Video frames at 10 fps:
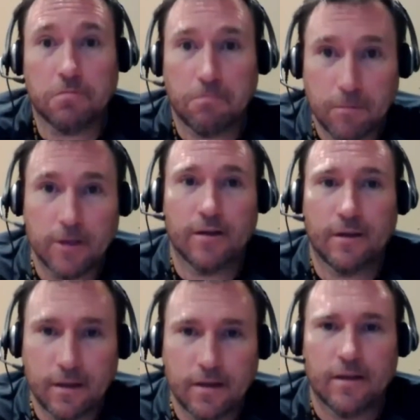I just
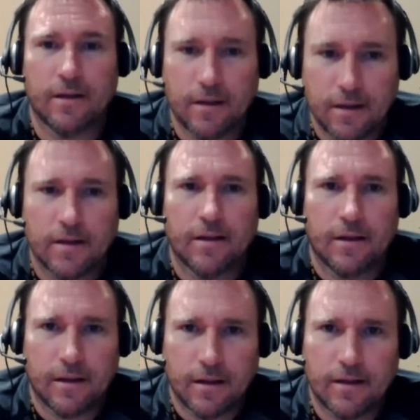go on to the next
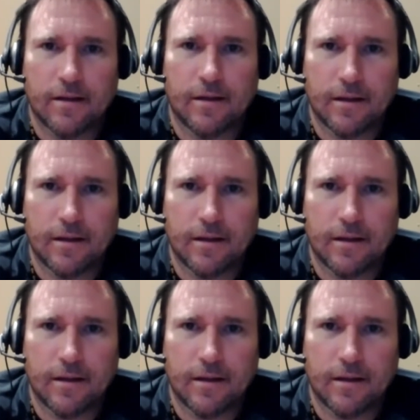yes.